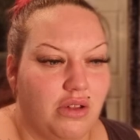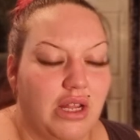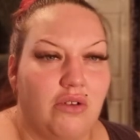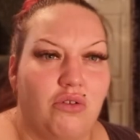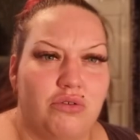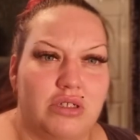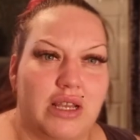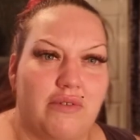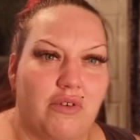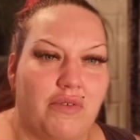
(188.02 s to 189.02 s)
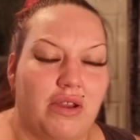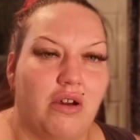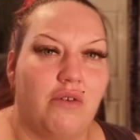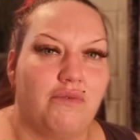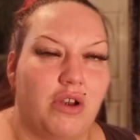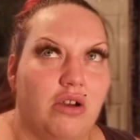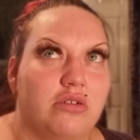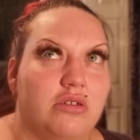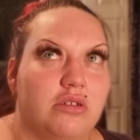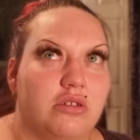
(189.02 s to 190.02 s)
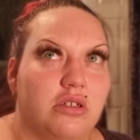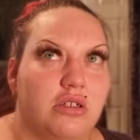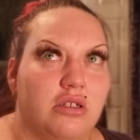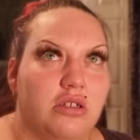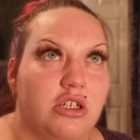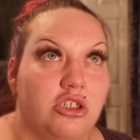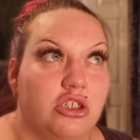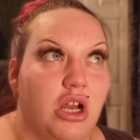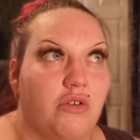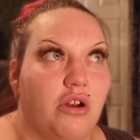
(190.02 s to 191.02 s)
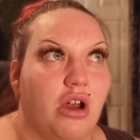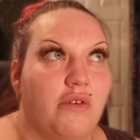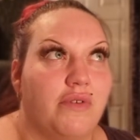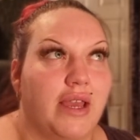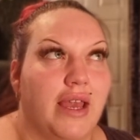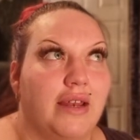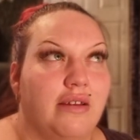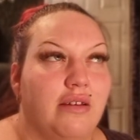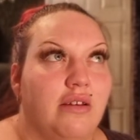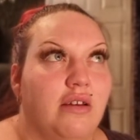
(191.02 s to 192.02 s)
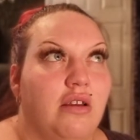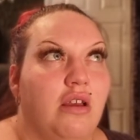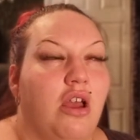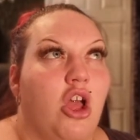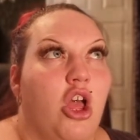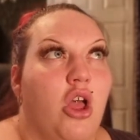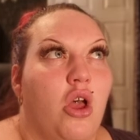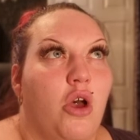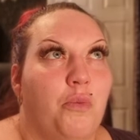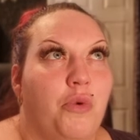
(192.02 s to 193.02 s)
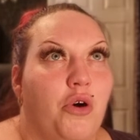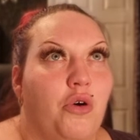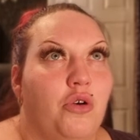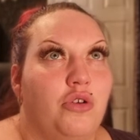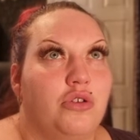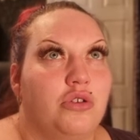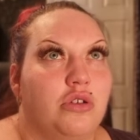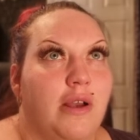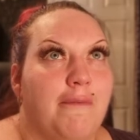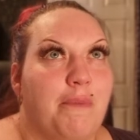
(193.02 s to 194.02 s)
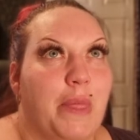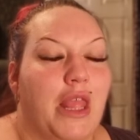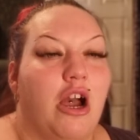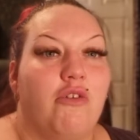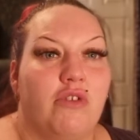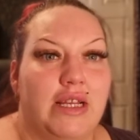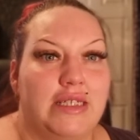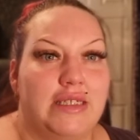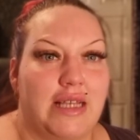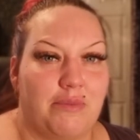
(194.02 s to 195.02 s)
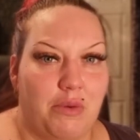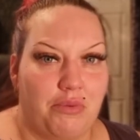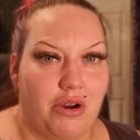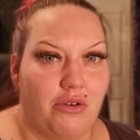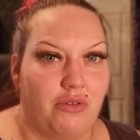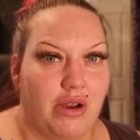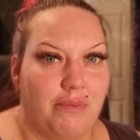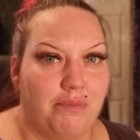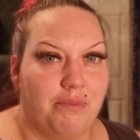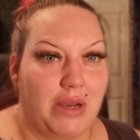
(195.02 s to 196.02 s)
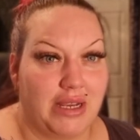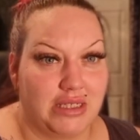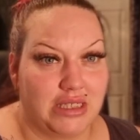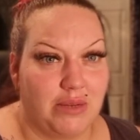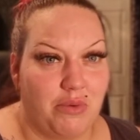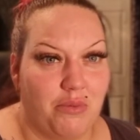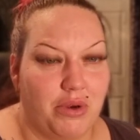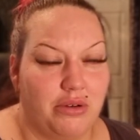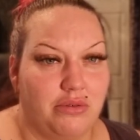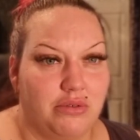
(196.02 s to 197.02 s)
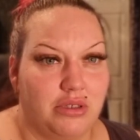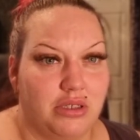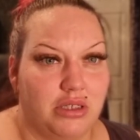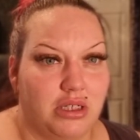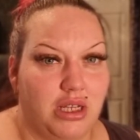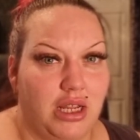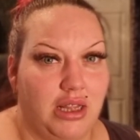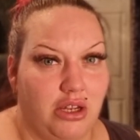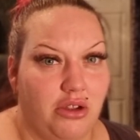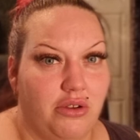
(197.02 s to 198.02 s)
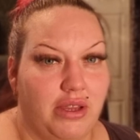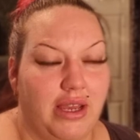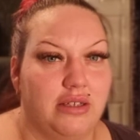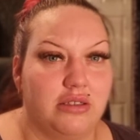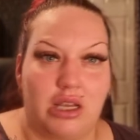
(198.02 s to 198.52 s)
Then altogether, I think I've lost 1.5 stone again. But I reset my programme back at Slimming World in the new year.